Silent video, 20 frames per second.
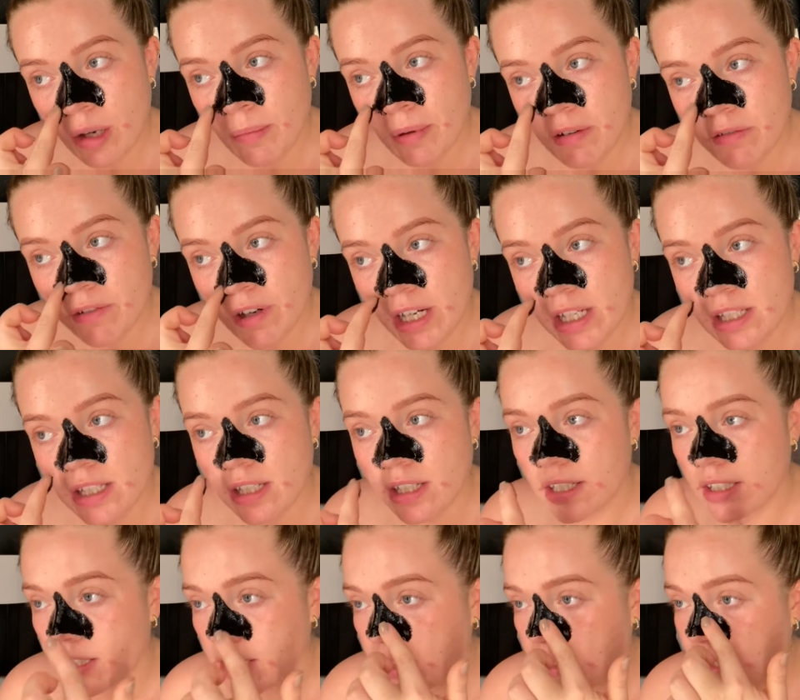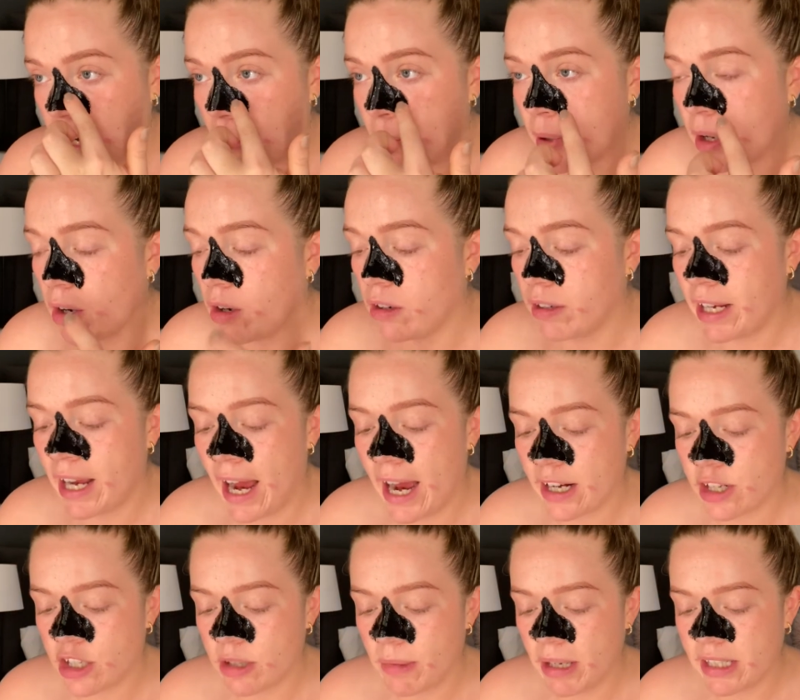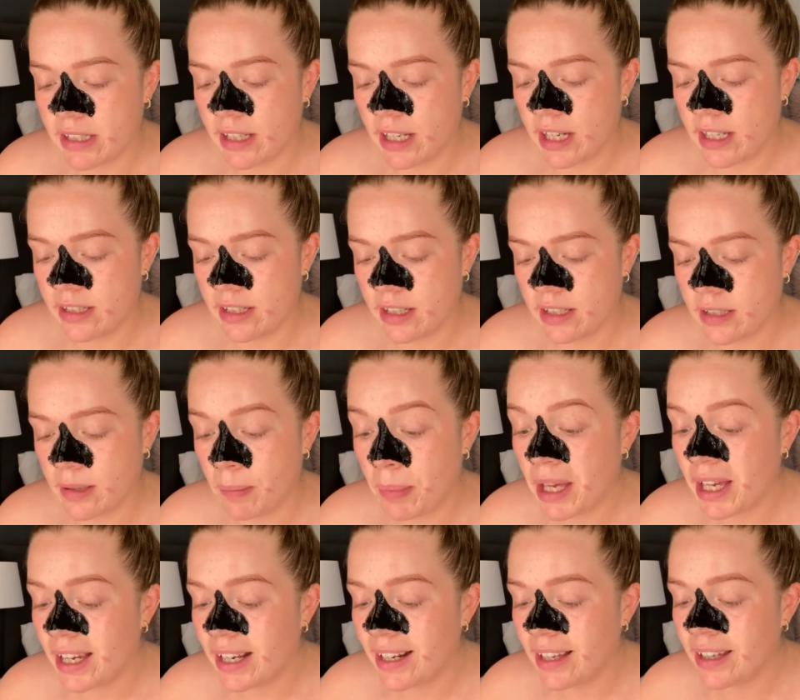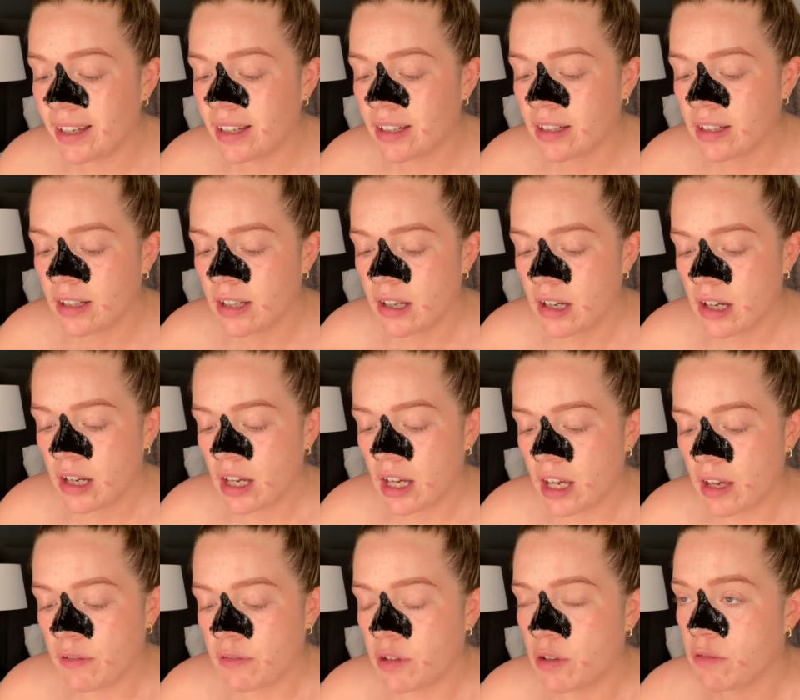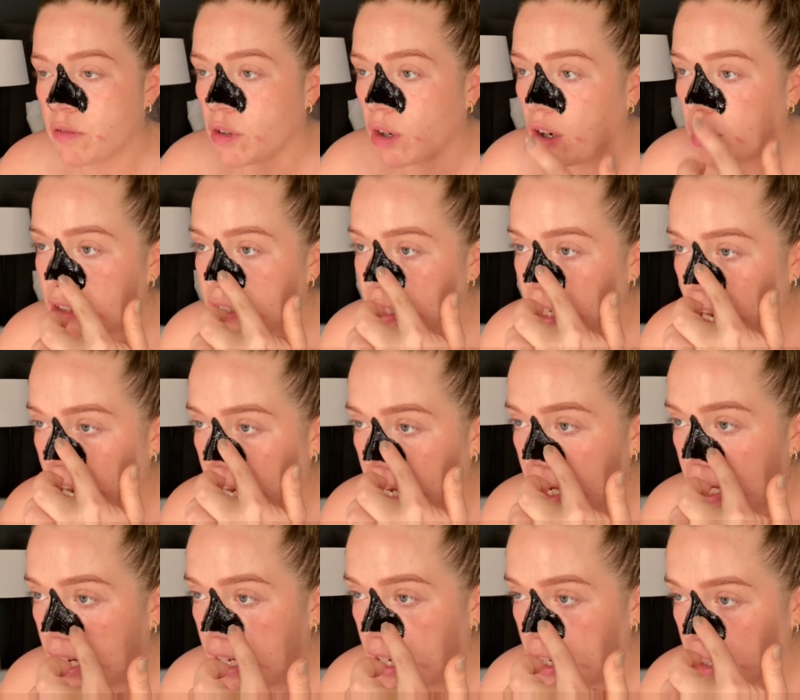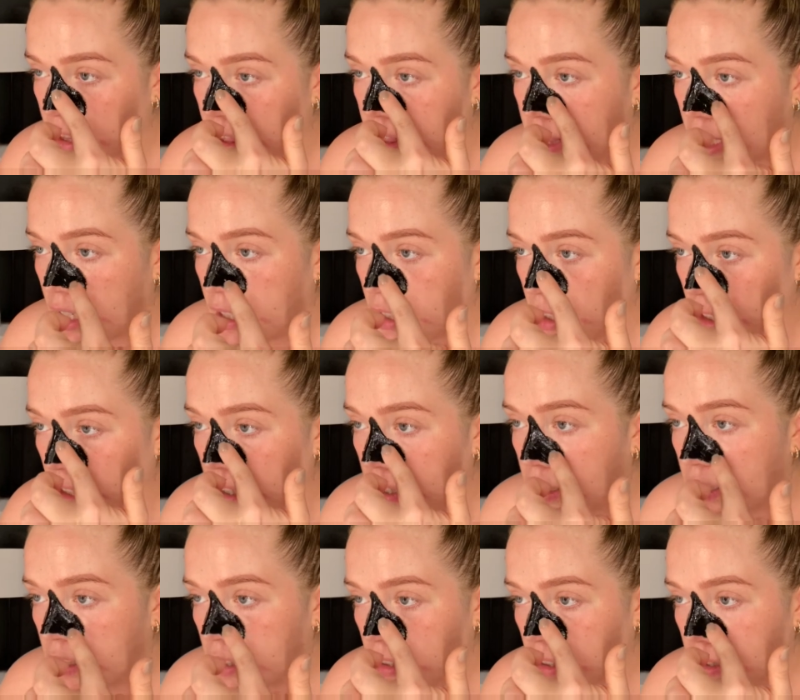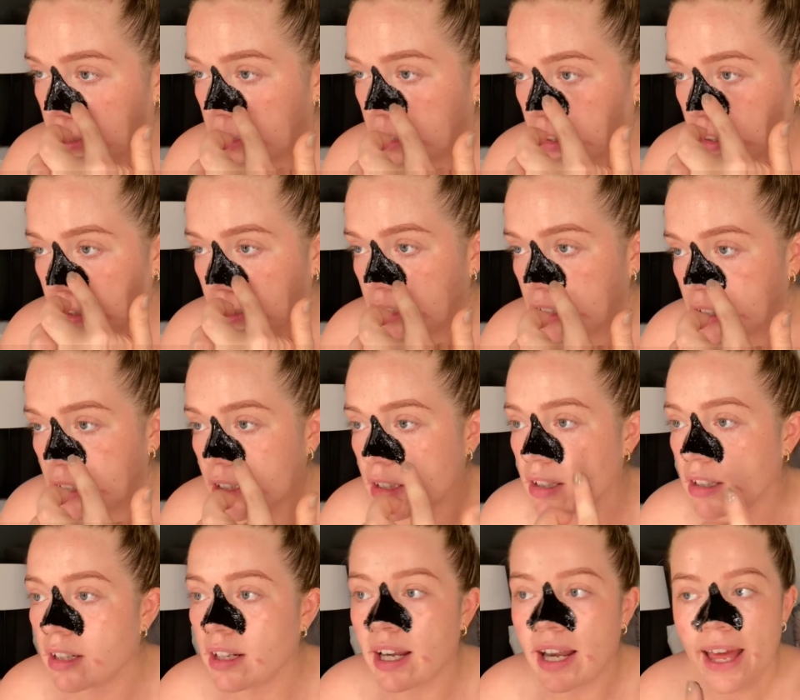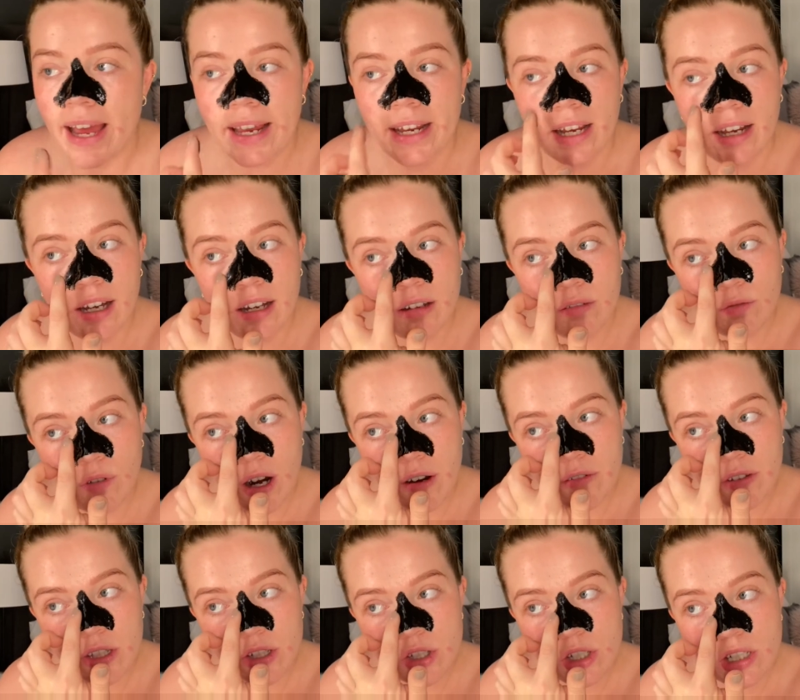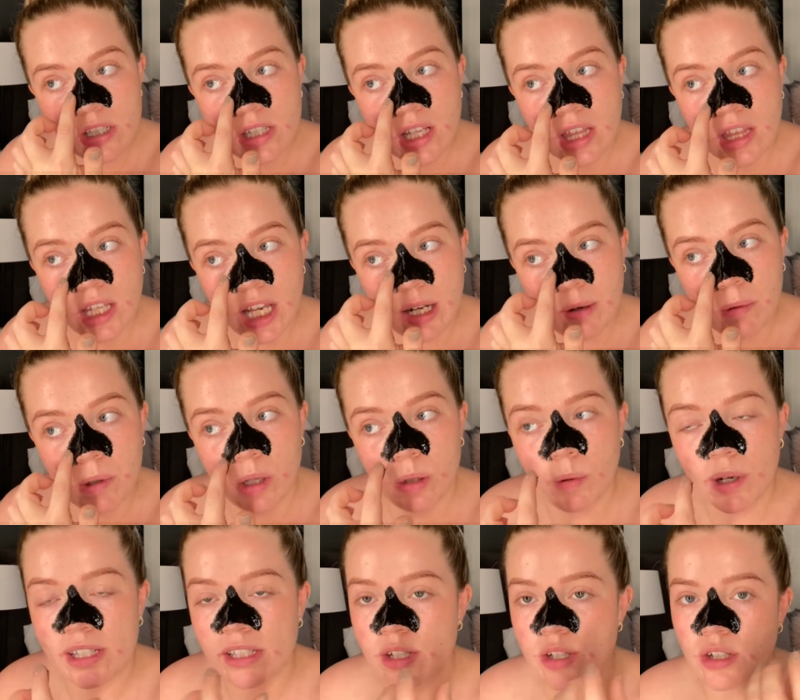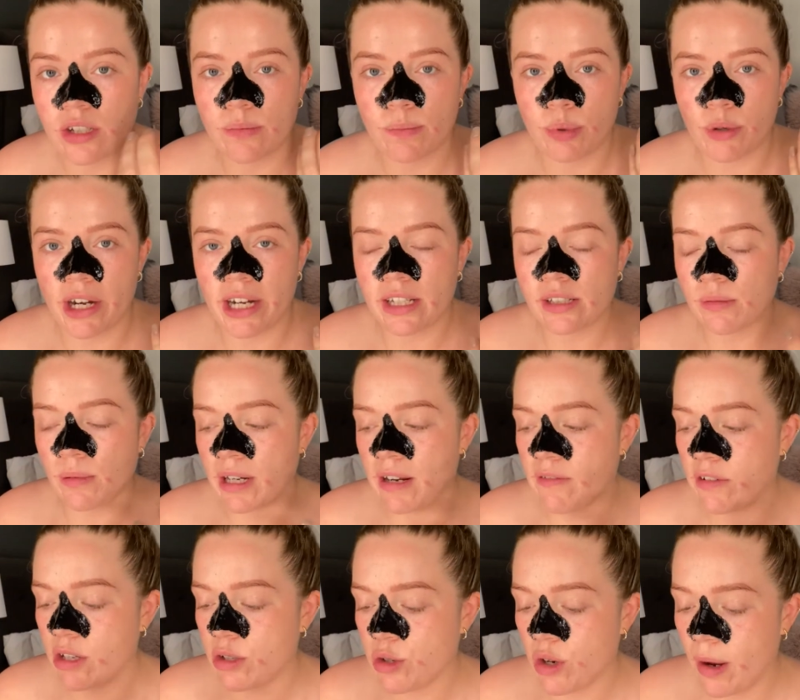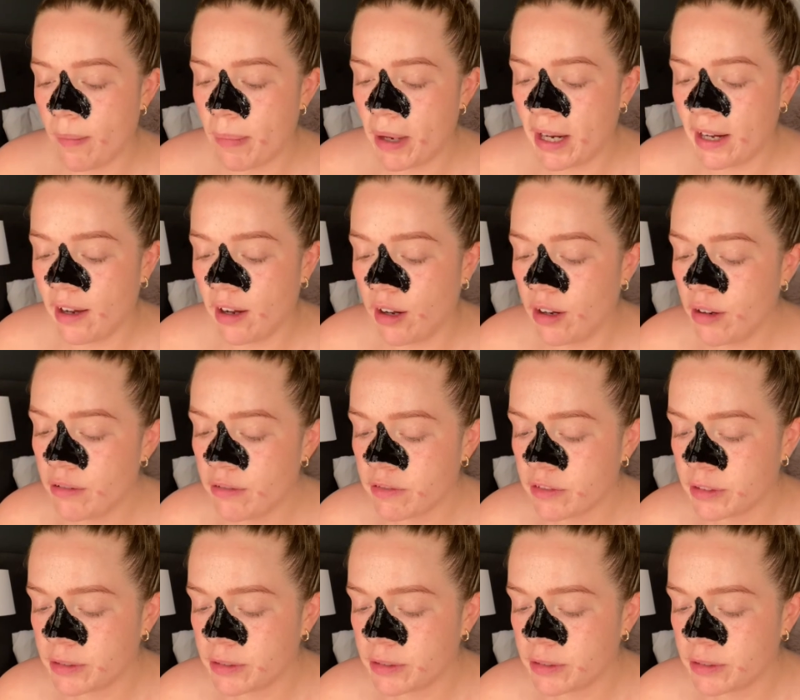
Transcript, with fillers: be afraid to, to slap it on. It actually makes it easier to peel it if you've got a thicker layer rather than just a thin one. Otherwise it just breaks whenever you try and peel it off.